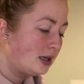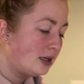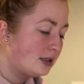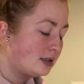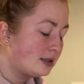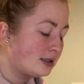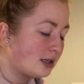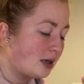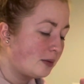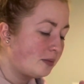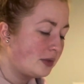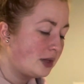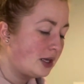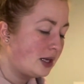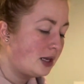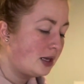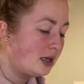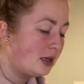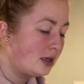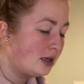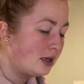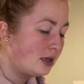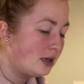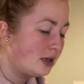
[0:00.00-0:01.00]

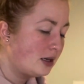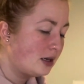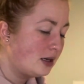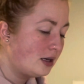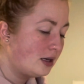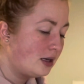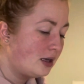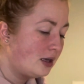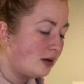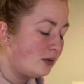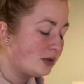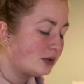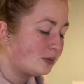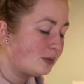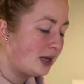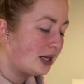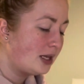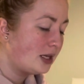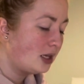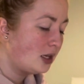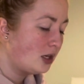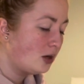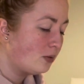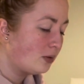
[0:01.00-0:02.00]
something, it was
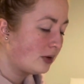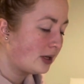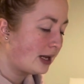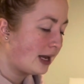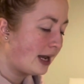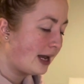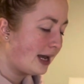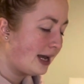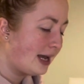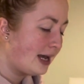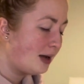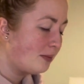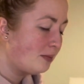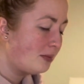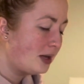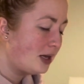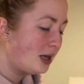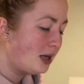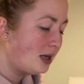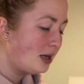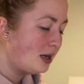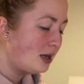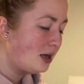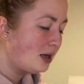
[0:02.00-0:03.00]
making you really
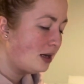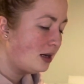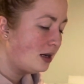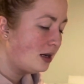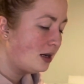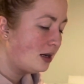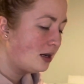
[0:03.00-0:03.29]
happy.